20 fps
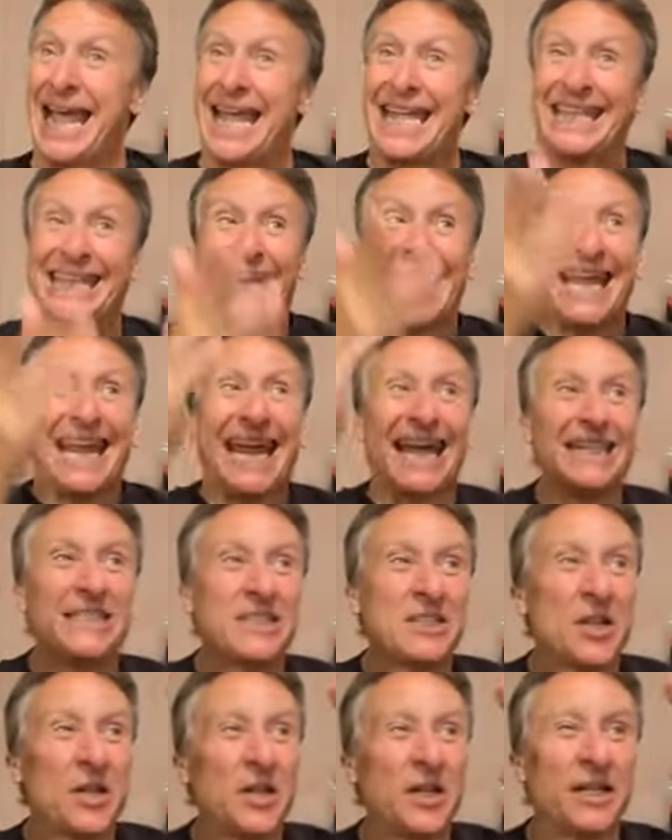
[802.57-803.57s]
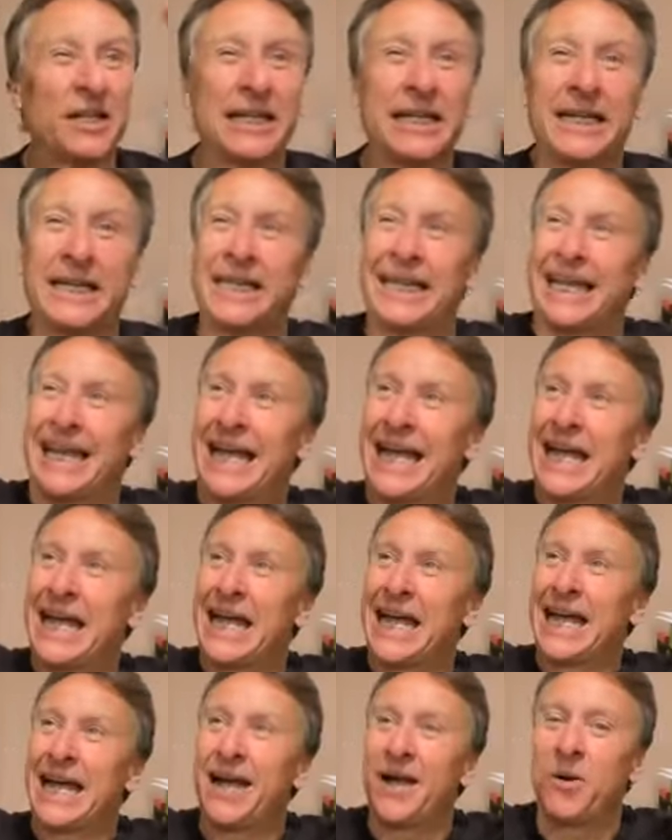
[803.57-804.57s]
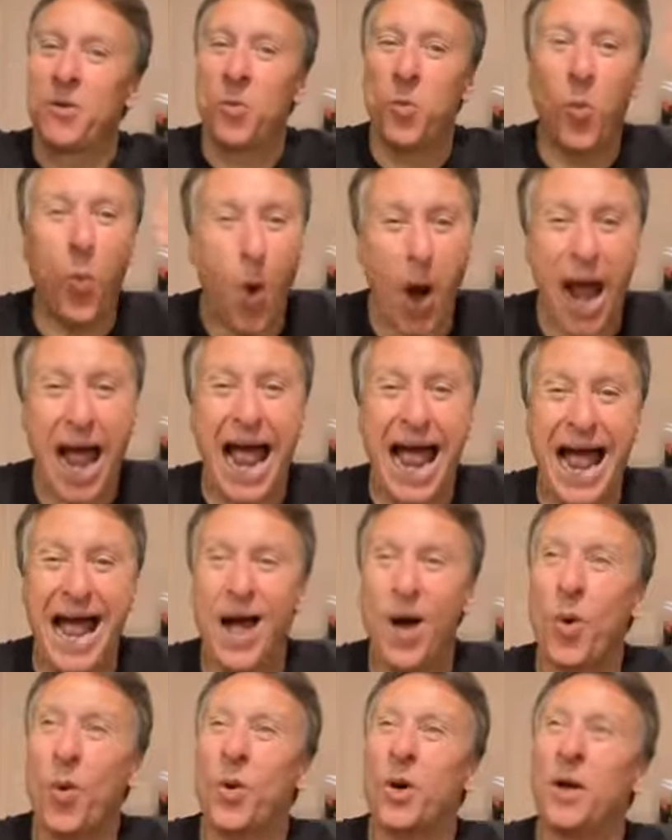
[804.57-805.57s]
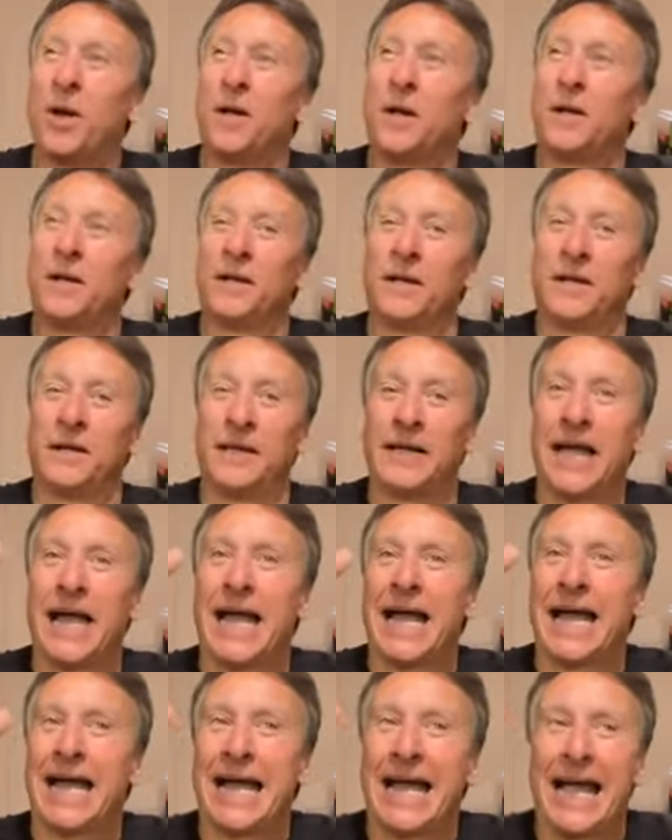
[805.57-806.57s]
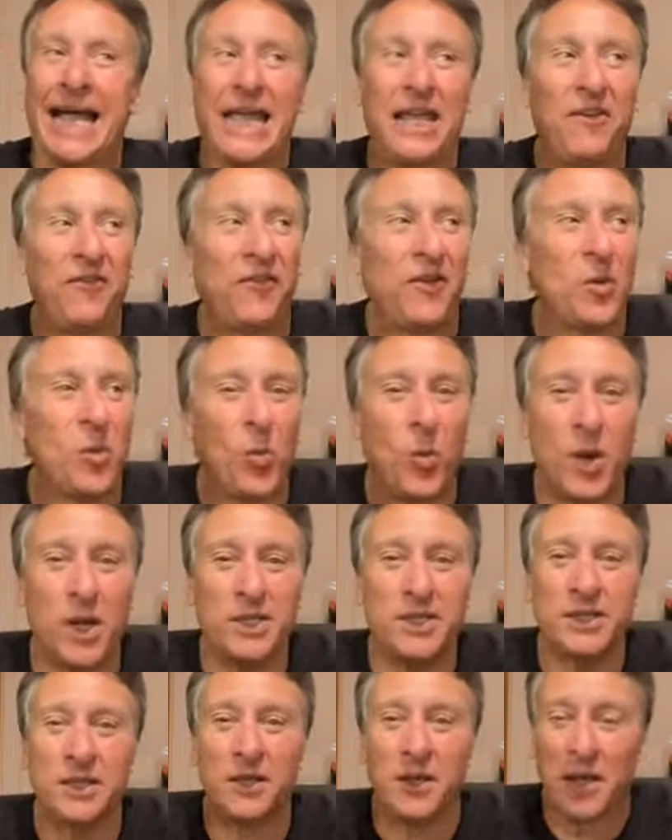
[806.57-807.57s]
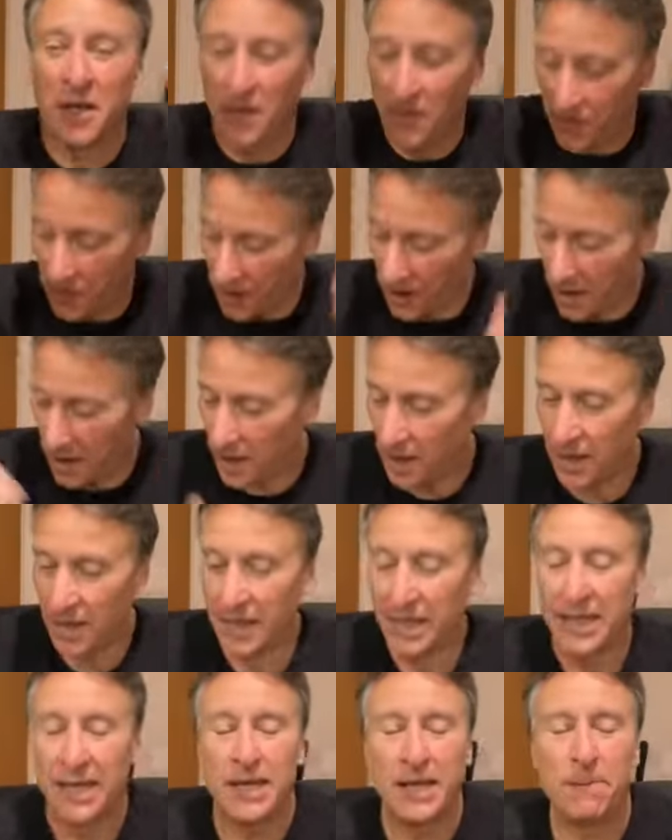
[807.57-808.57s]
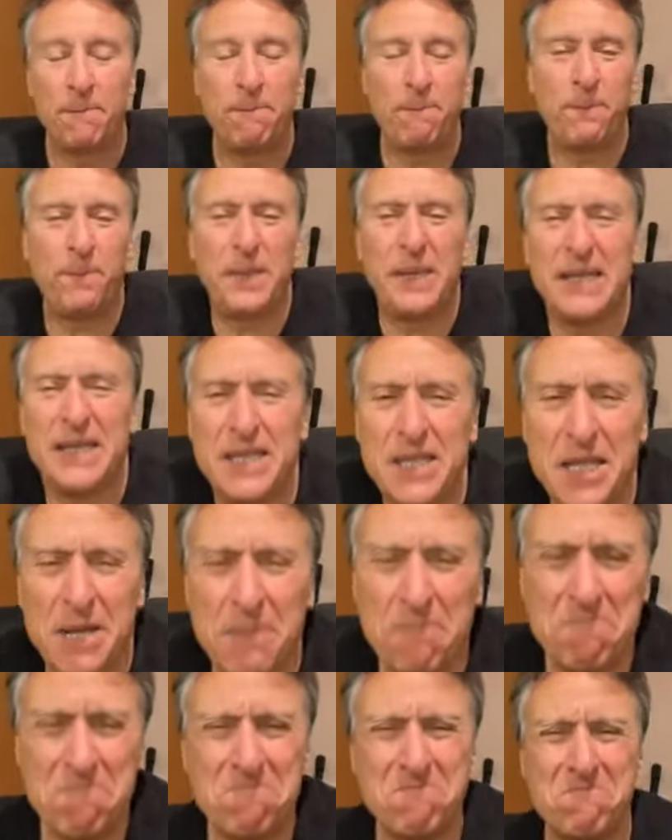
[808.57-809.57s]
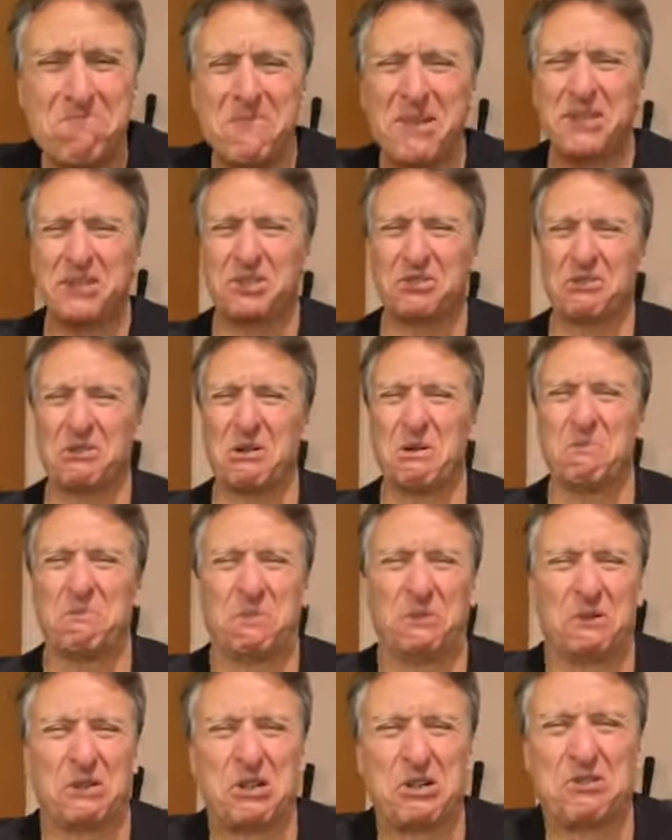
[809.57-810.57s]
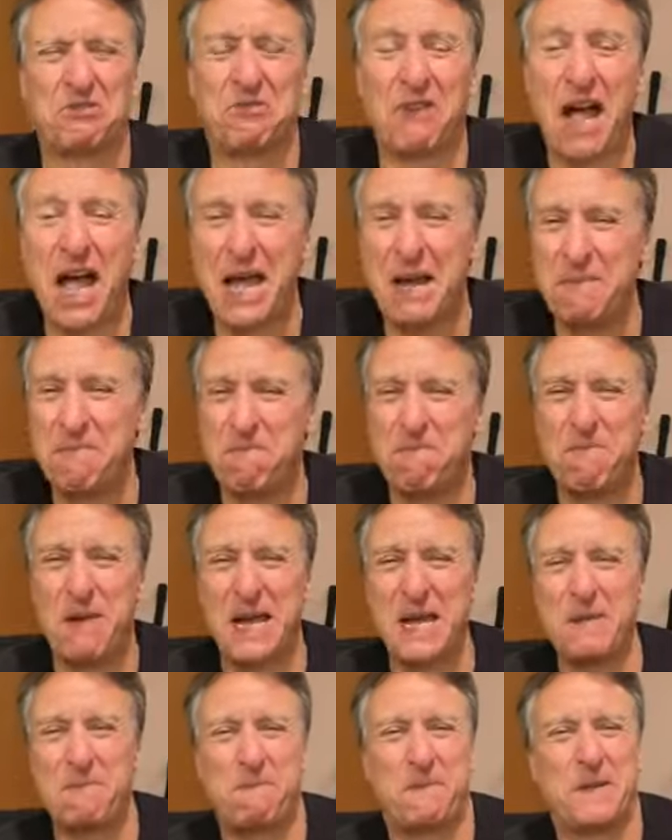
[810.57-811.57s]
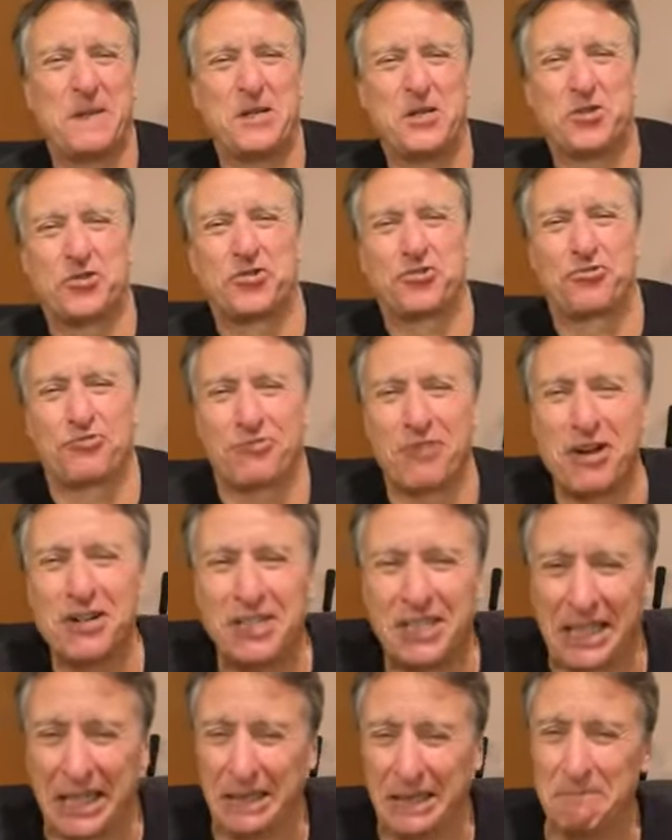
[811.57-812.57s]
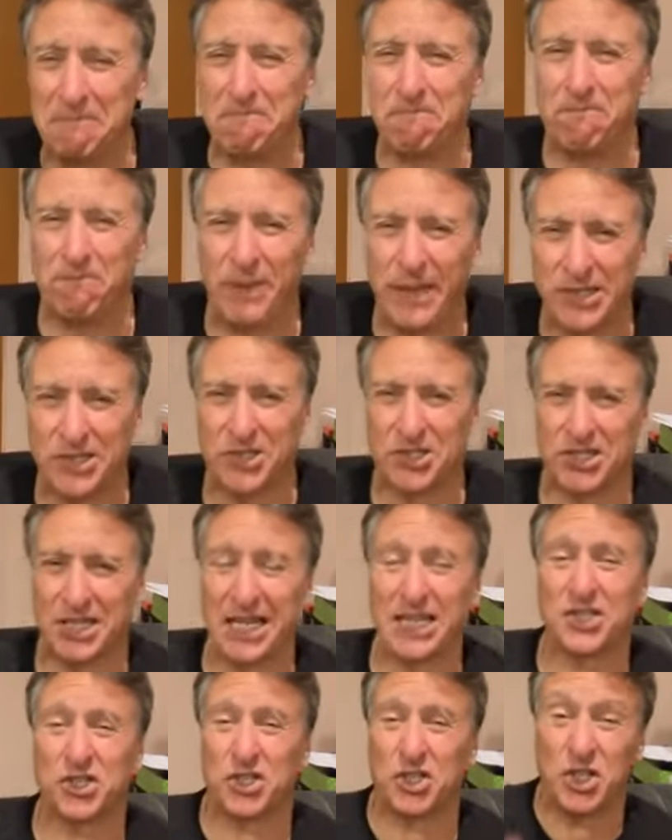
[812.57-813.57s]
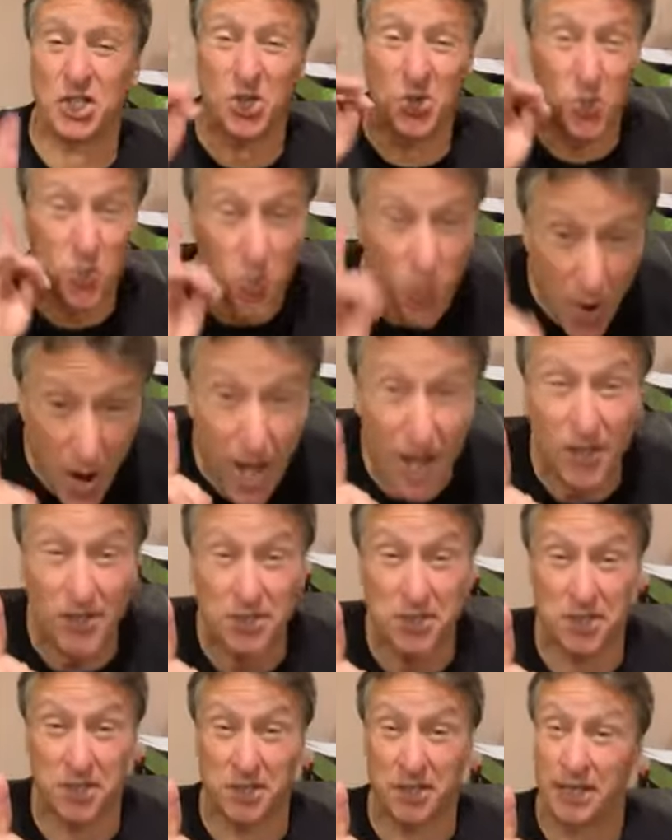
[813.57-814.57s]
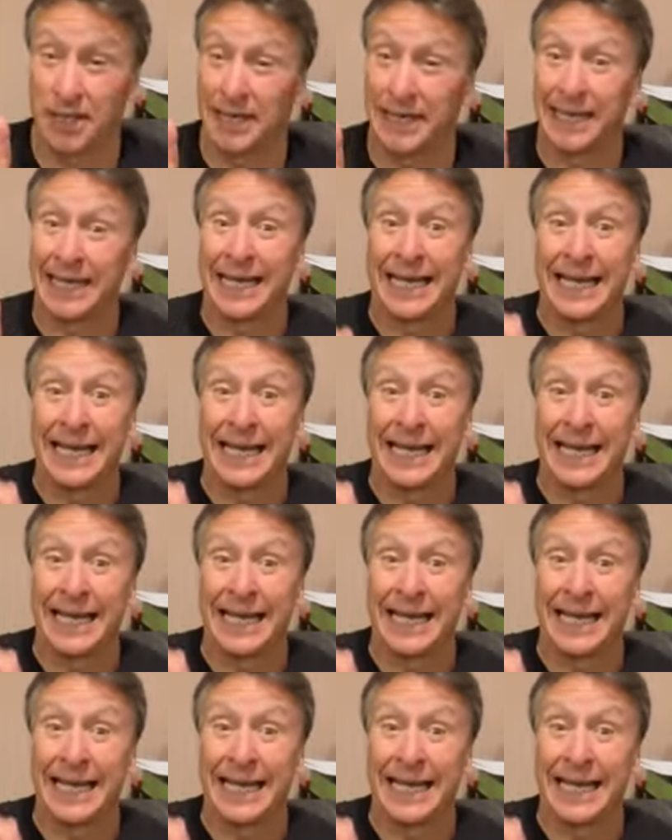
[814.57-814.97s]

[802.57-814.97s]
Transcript: And then I started thinking, wow, if it wasn't for her being the miserable, crybaby, drunken bitch that she was,